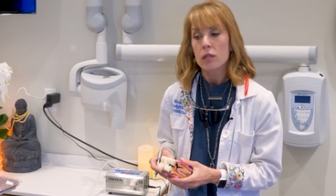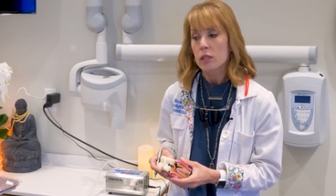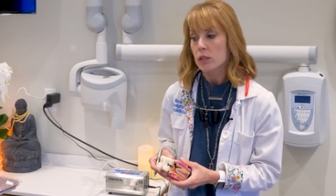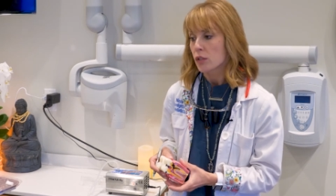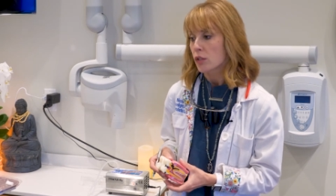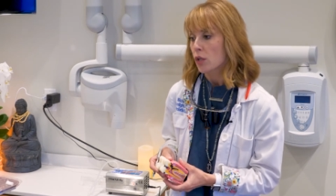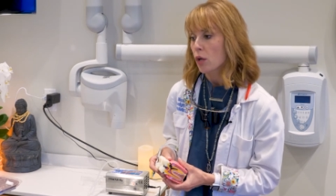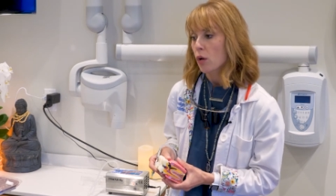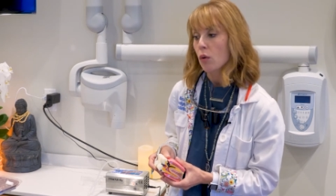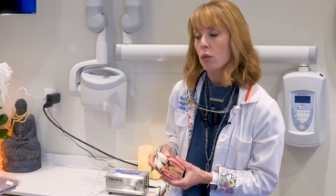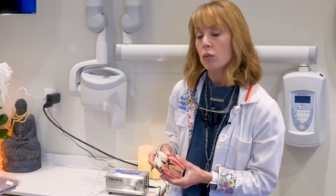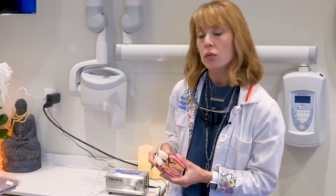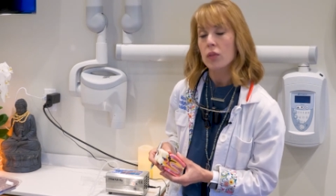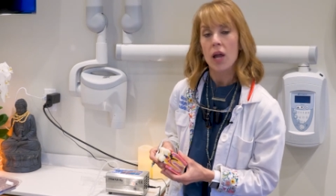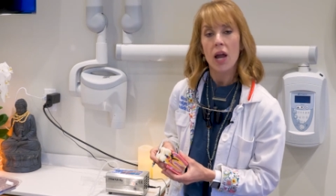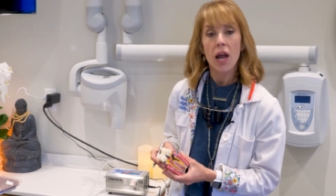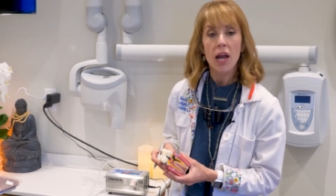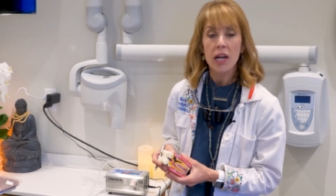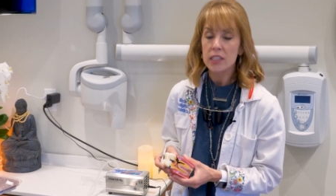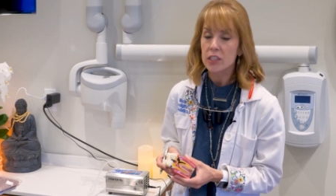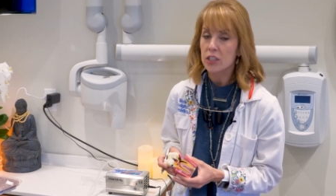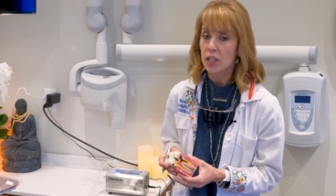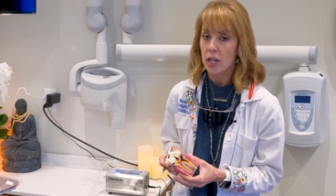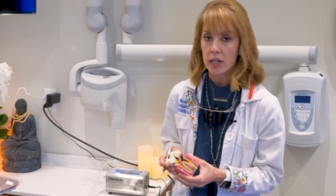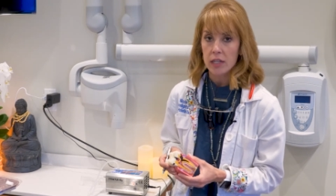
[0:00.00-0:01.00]
So the
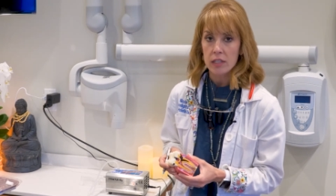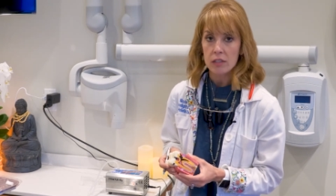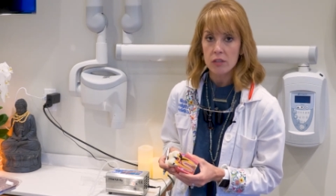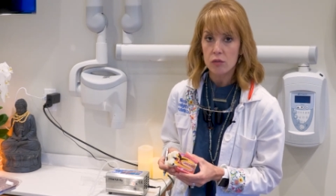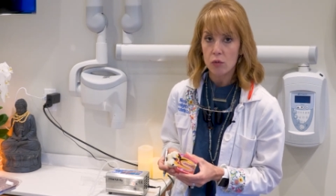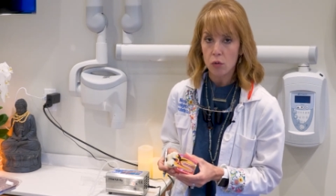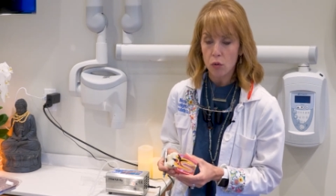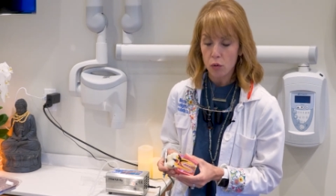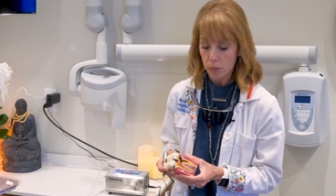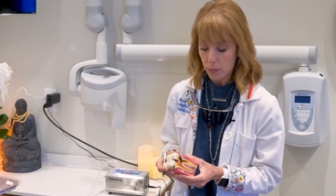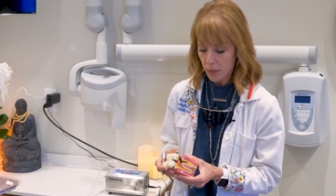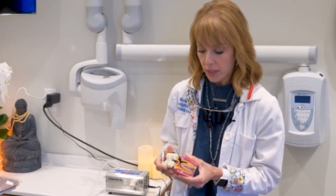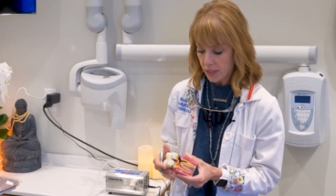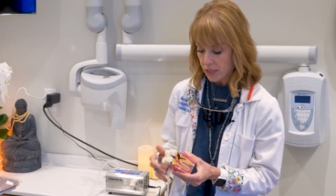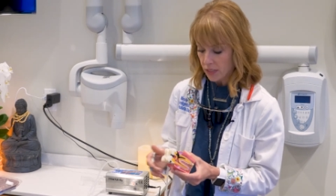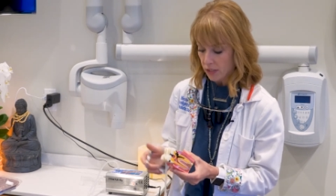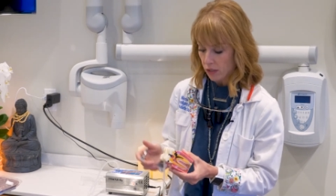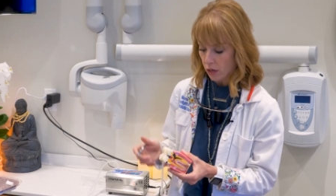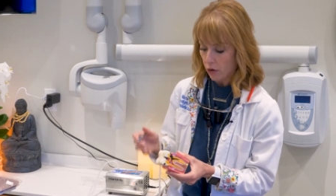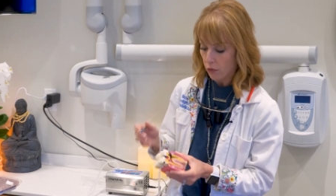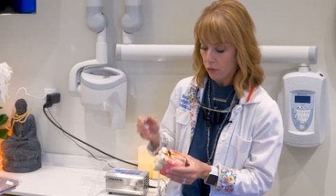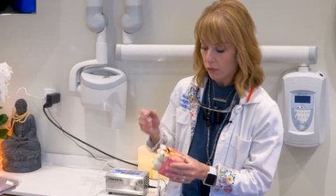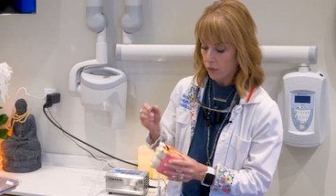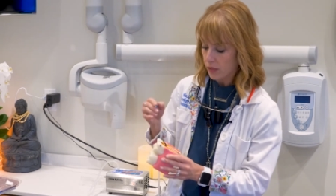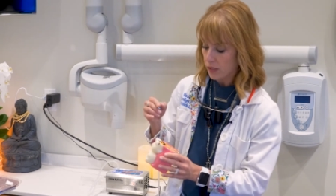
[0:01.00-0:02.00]
hygienist or
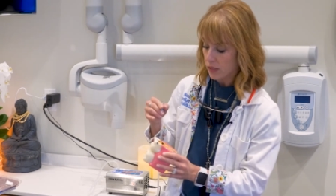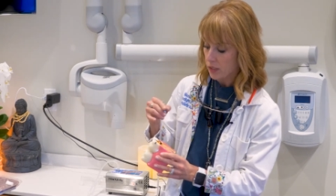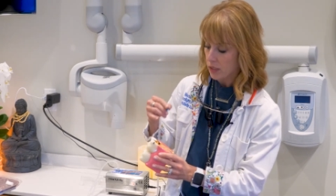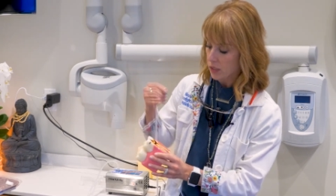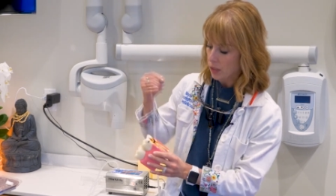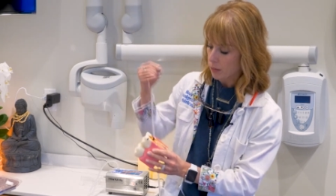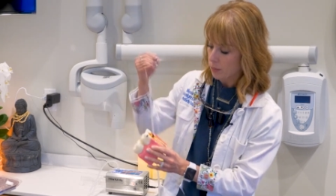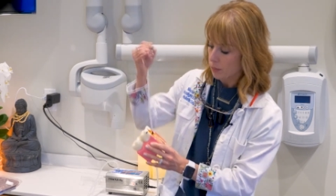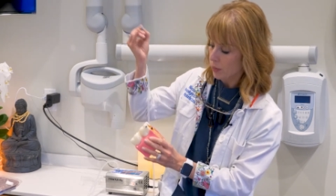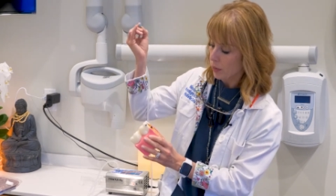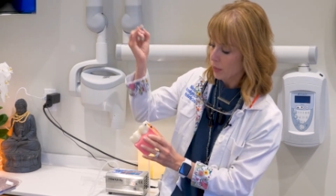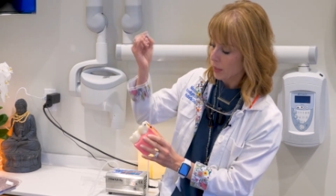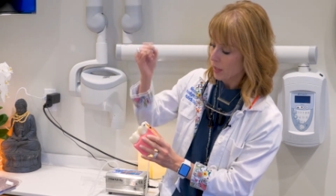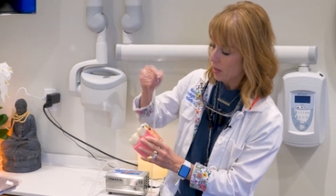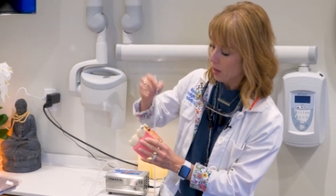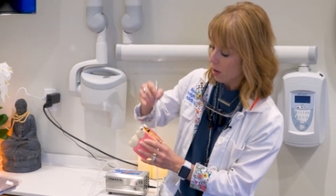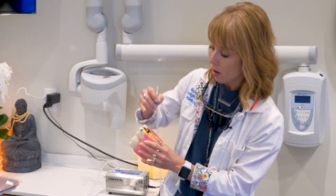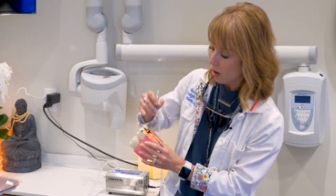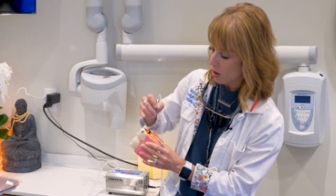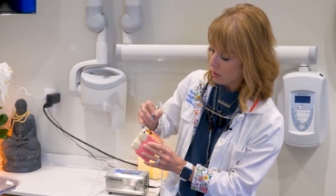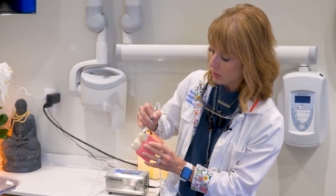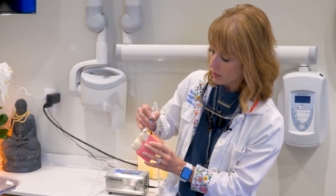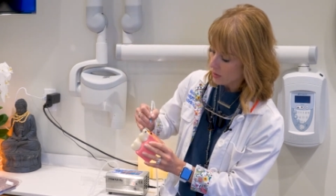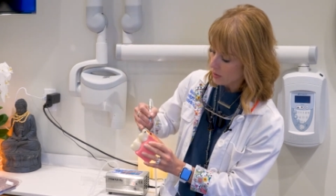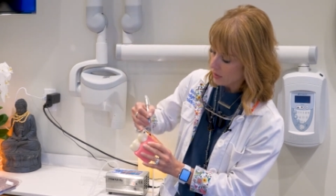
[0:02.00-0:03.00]
myself can simply
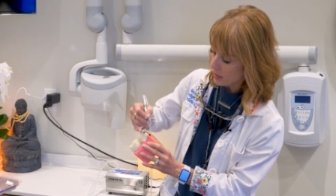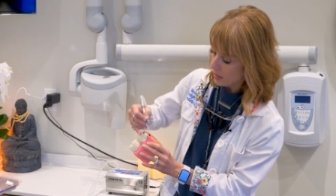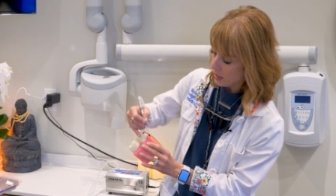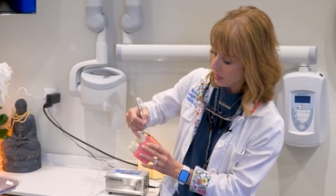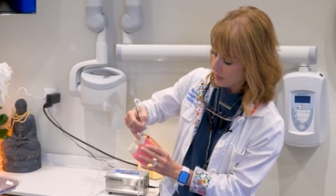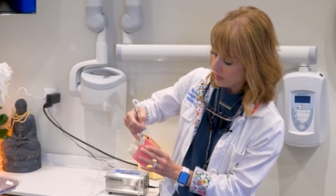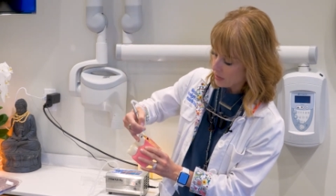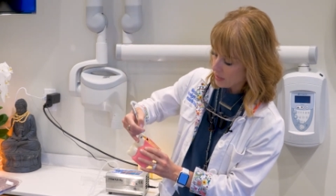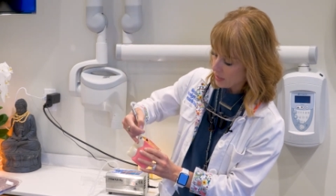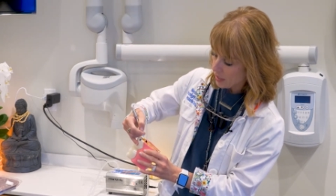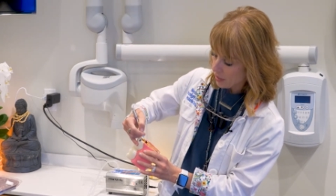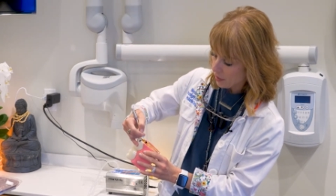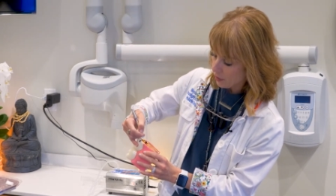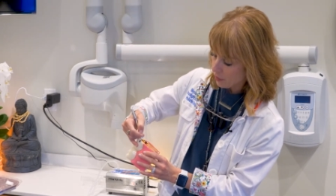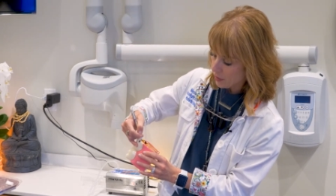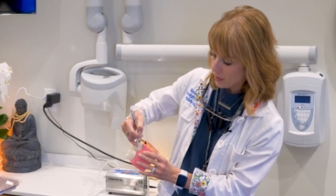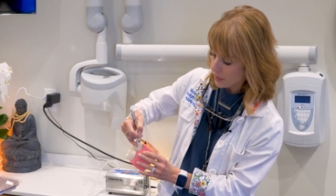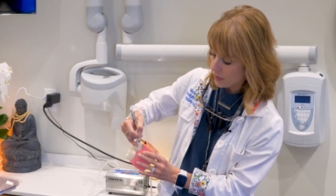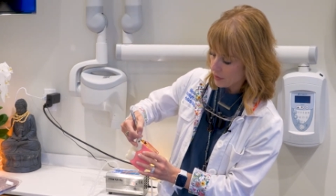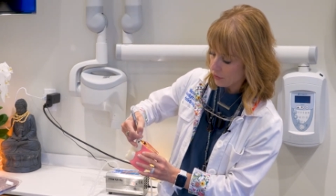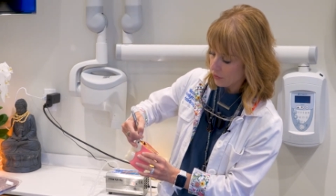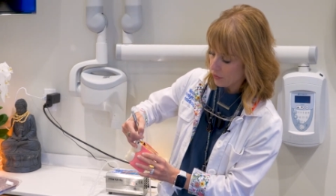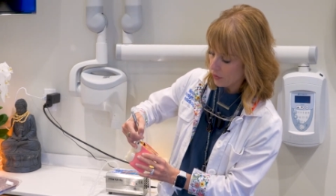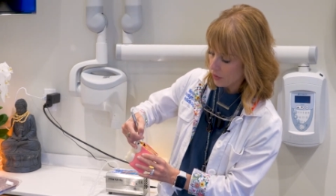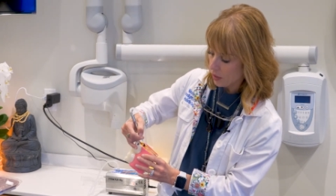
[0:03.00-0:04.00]
oxidize the
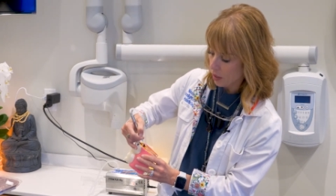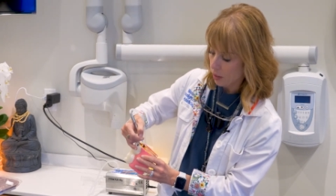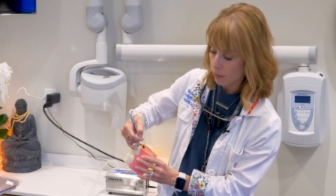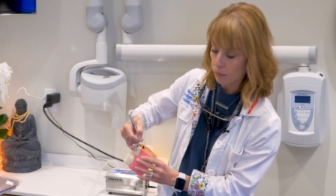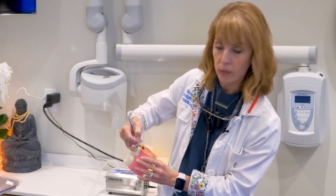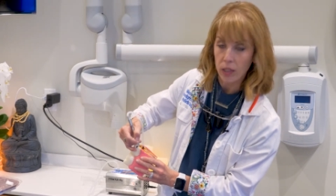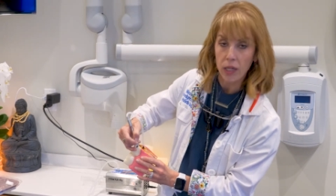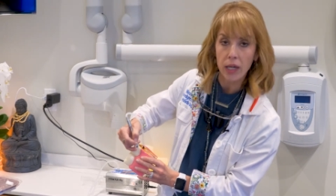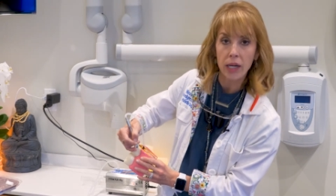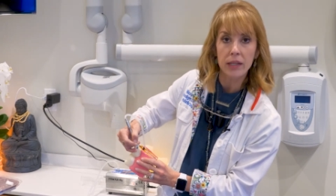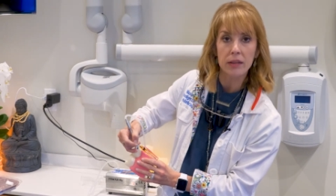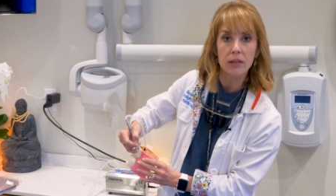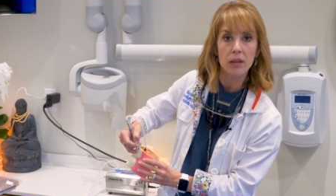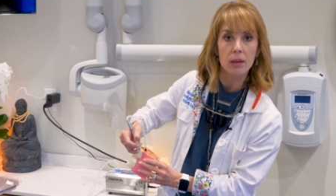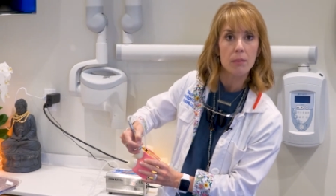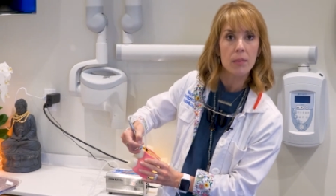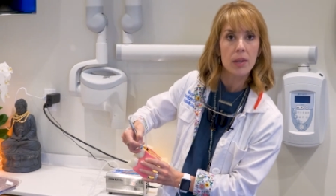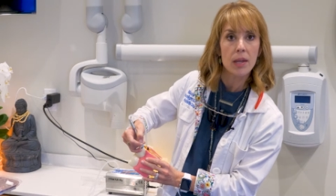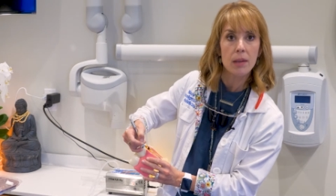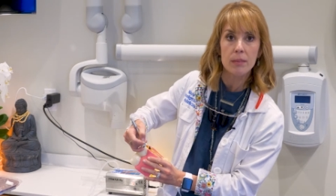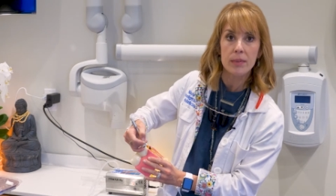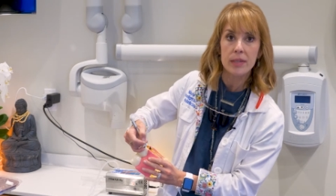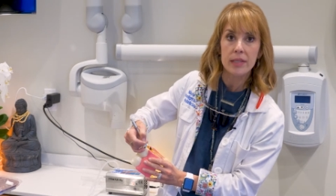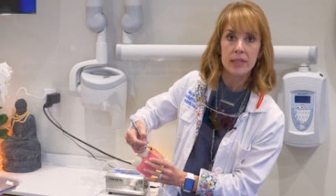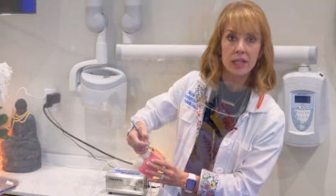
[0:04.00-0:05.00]
areas at the gum line that
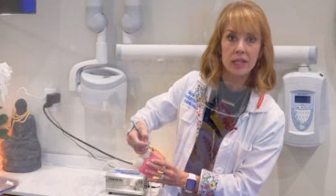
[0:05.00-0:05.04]
may be